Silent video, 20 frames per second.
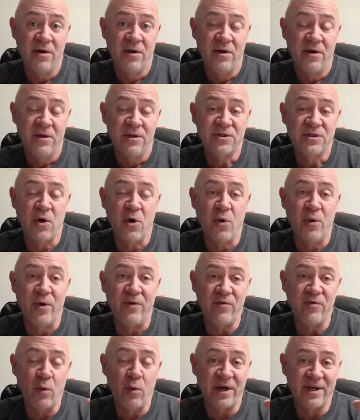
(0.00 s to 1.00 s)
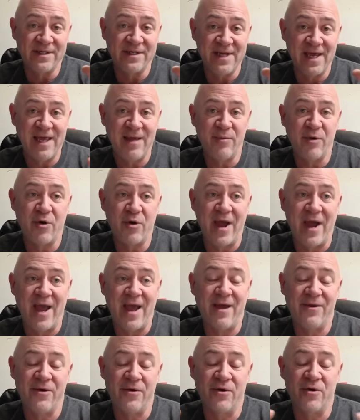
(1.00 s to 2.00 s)
So if you want to tame your,
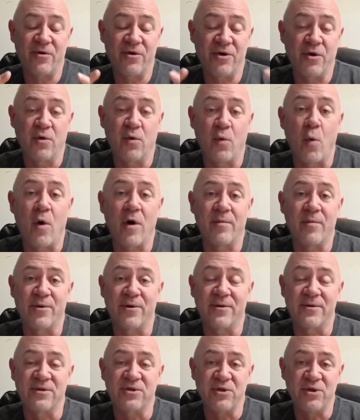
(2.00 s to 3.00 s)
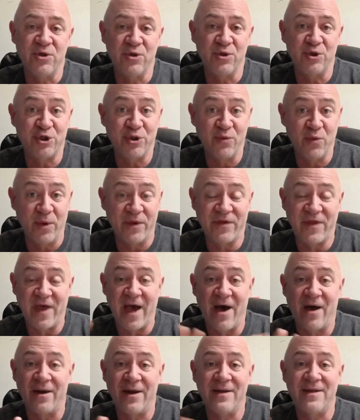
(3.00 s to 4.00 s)
your, your warbirds, you should
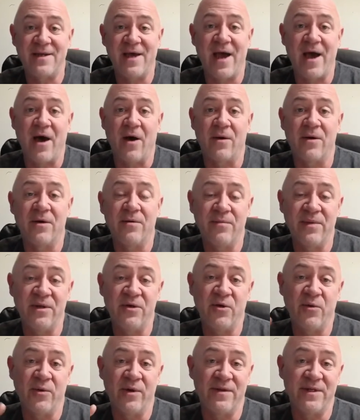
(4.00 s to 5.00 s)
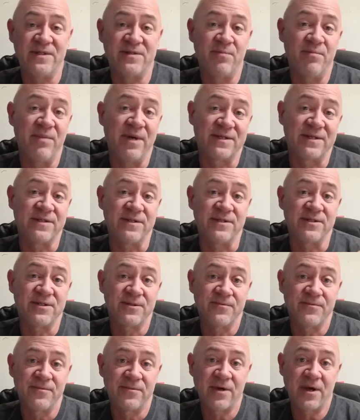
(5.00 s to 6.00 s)
without a doubt be doing these mixes,
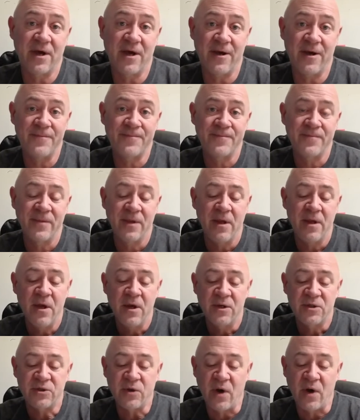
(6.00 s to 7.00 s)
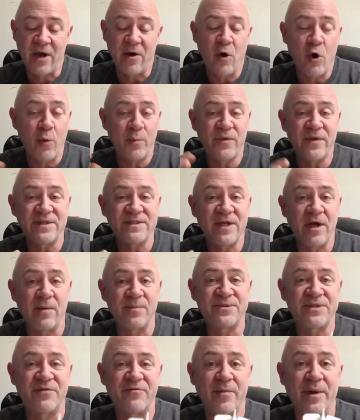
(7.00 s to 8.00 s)
okay? So I hope this
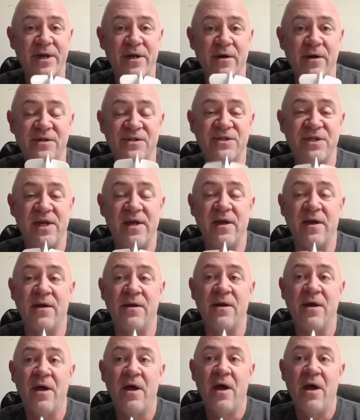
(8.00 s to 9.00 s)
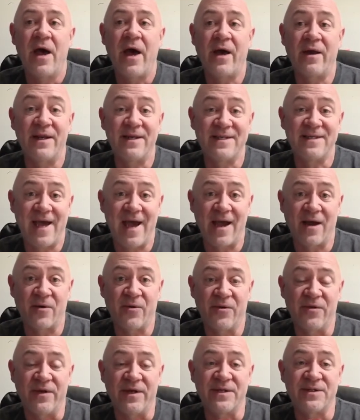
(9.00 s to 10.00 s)
helps everybody understand how to
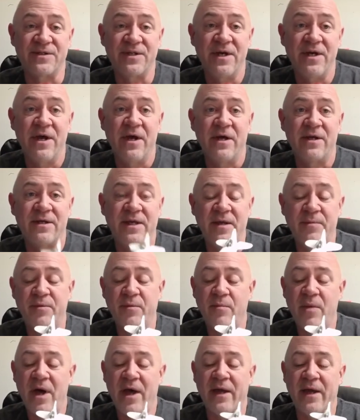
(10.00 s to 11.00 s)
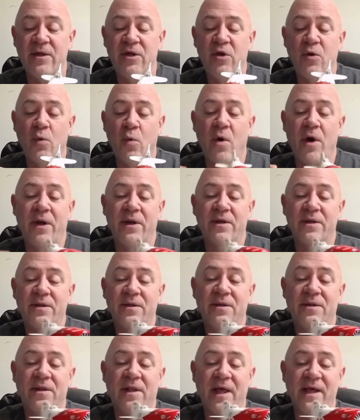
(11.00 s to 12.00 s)
tackle this. Keep in mind, you want
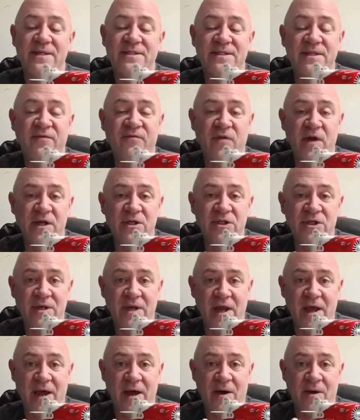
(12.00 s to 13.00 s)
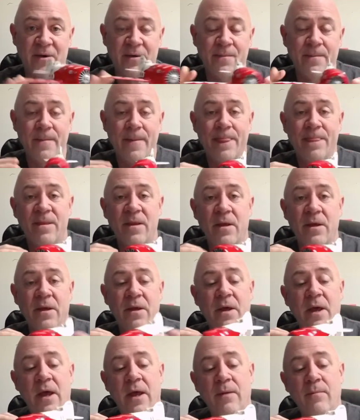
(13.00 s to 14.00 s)
less deflection down
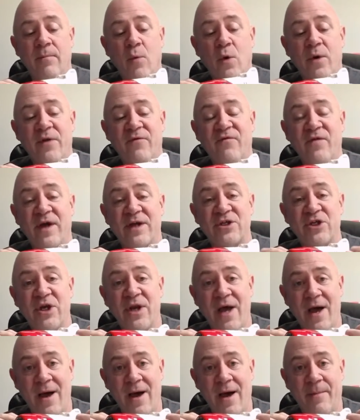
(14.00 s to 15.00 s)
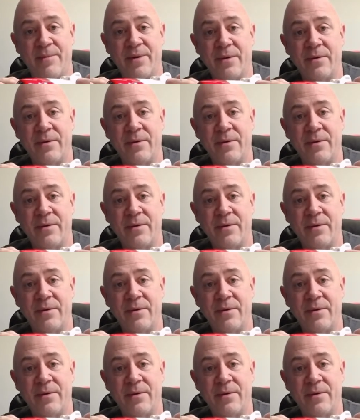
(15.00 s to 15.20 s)
and more deflection up